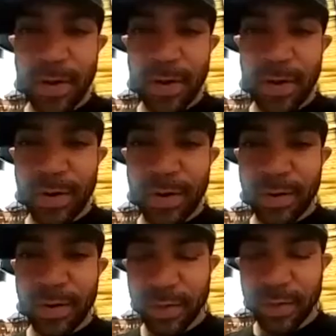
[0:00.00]
What's
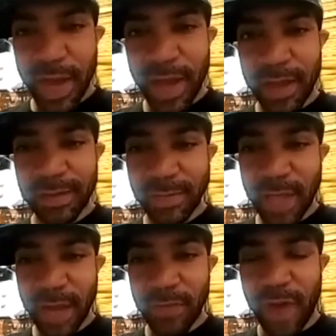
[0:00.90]
good, man?
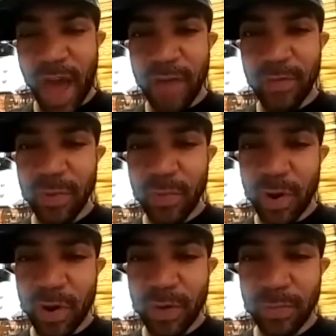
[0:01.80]
Thank you for having me,
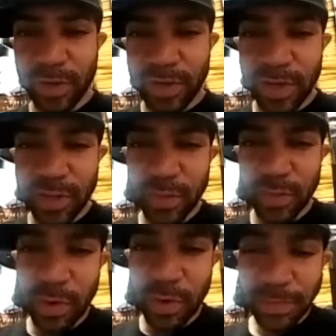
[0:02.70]
bro. Appreciate oh, you, bro.